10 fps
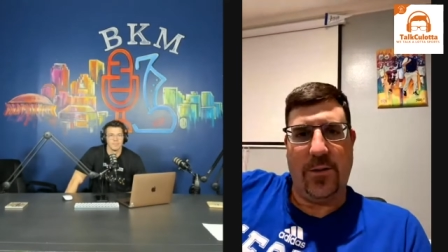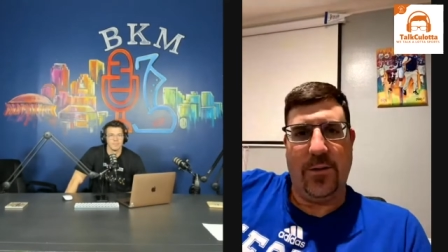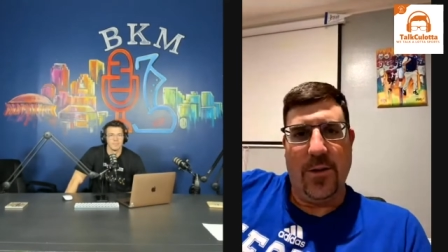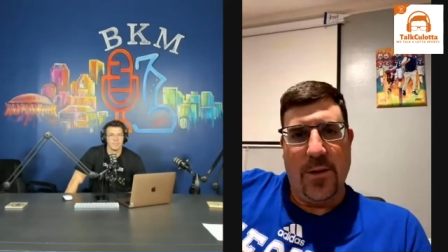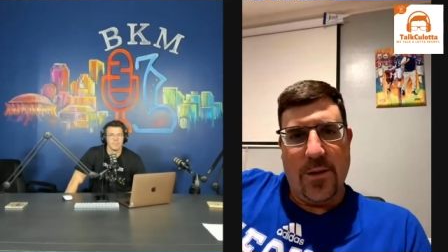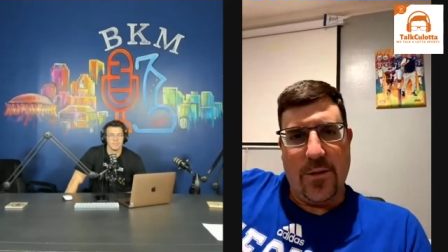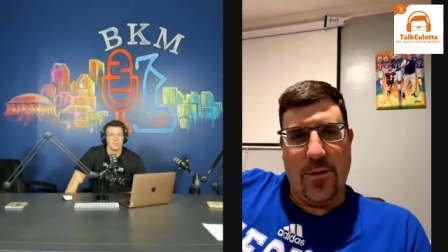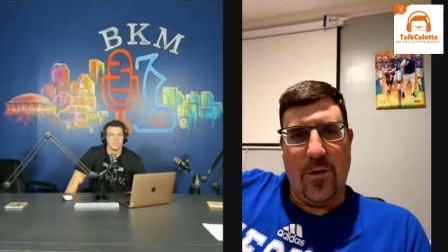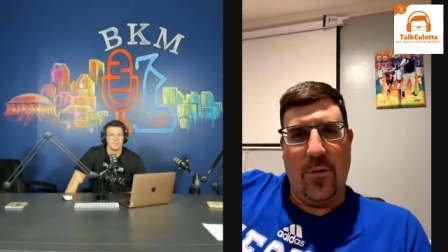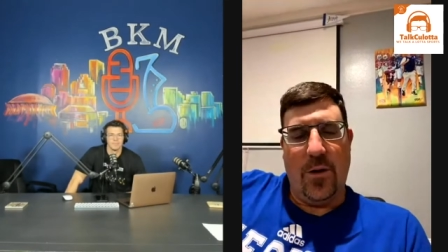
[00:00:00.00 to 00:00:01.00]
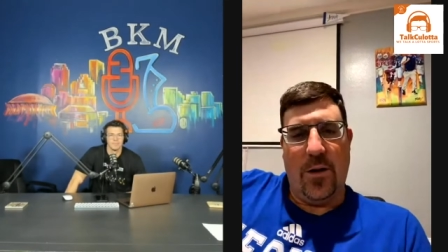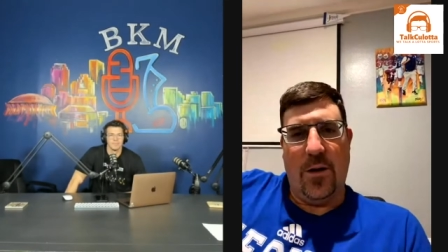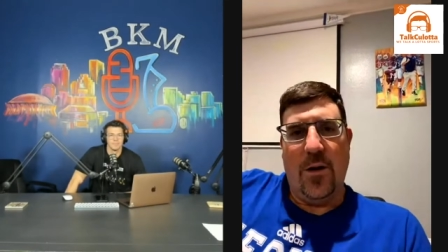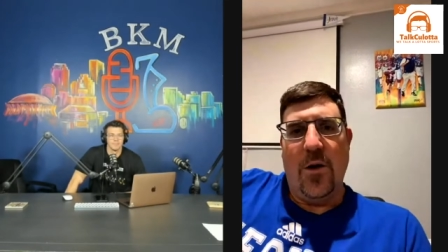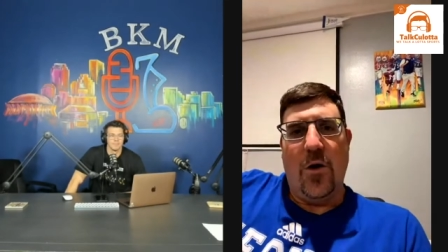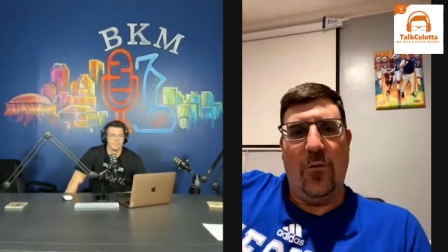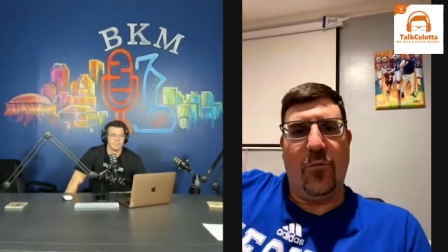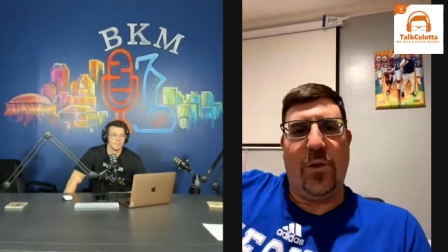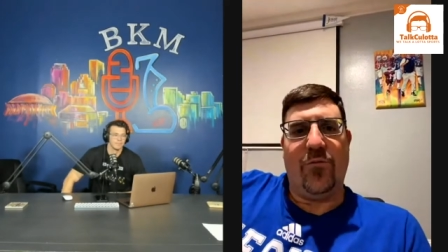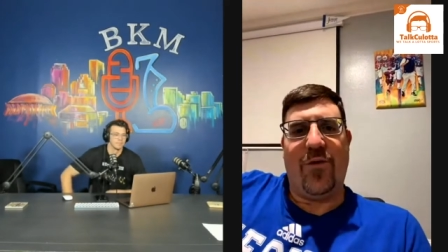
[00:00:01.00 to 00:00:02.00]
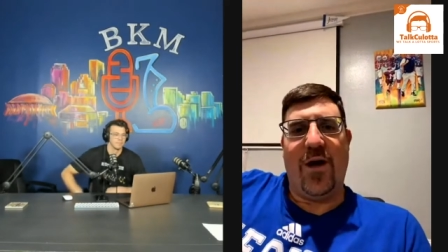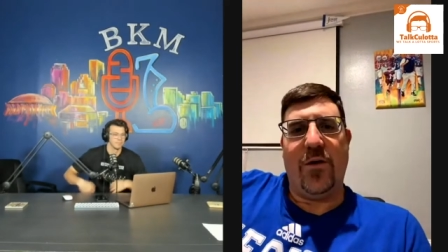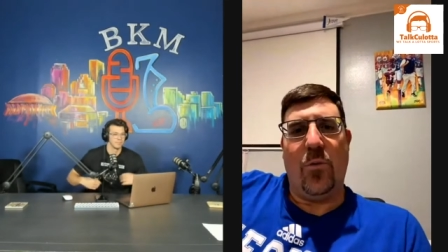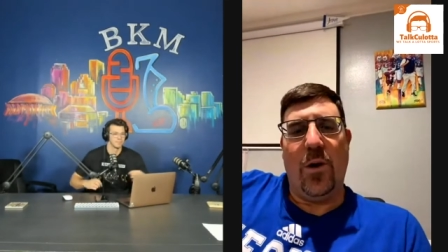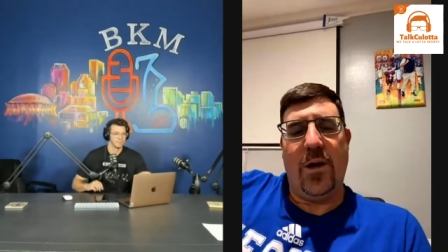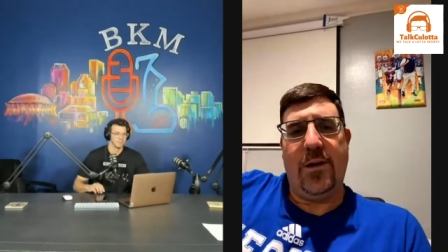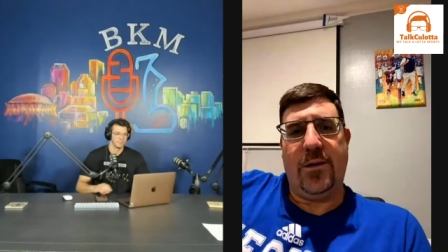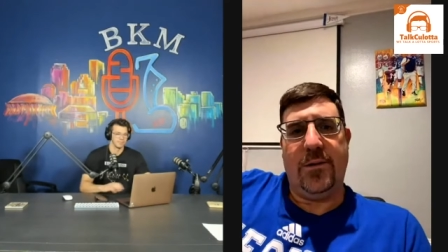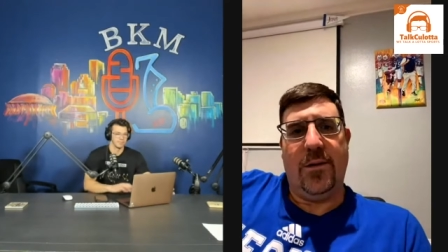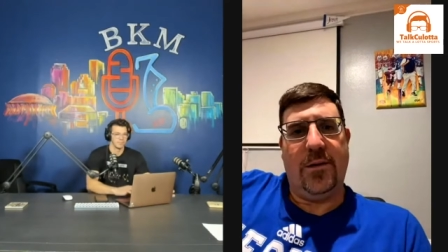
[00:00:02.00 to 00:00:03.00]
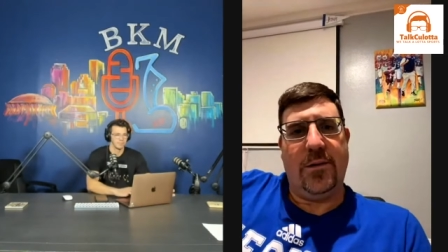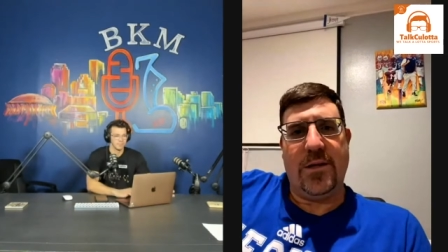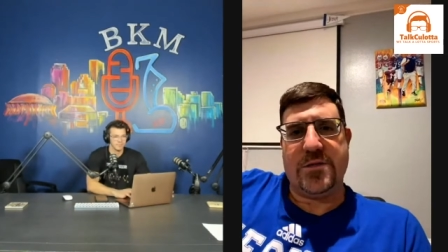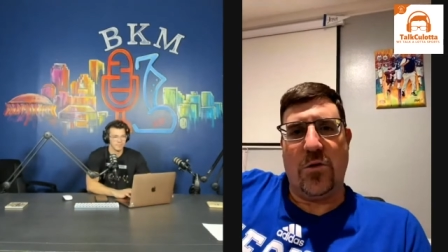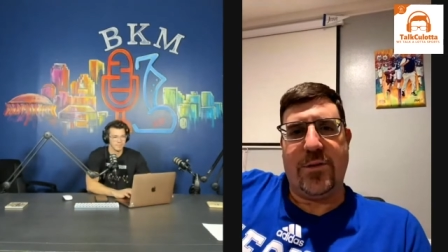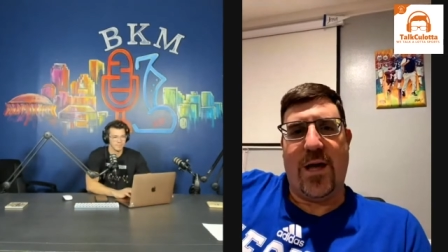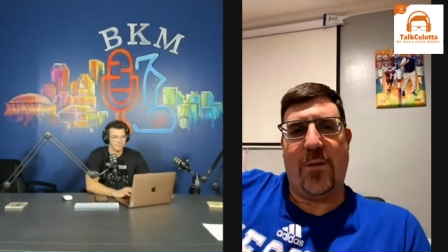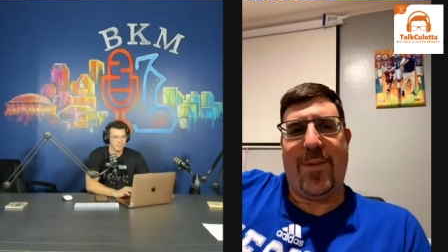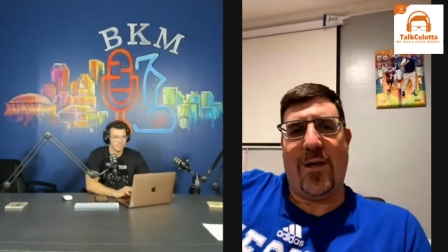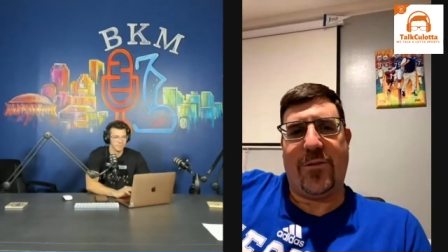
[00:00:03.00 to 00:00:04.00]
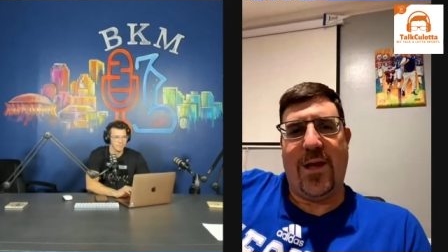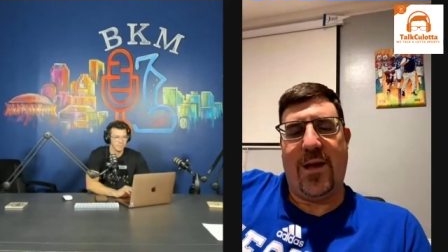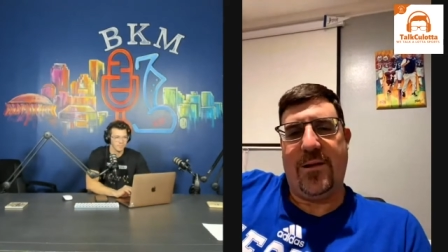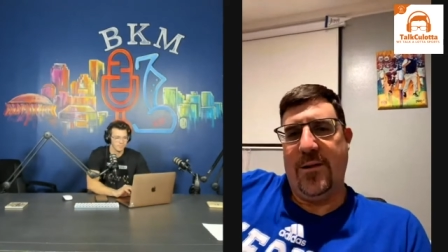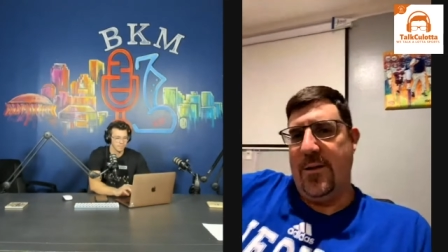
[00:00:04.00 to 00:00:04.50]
And, you know, uh, hope we can find a way. And, and there's no doubt about that.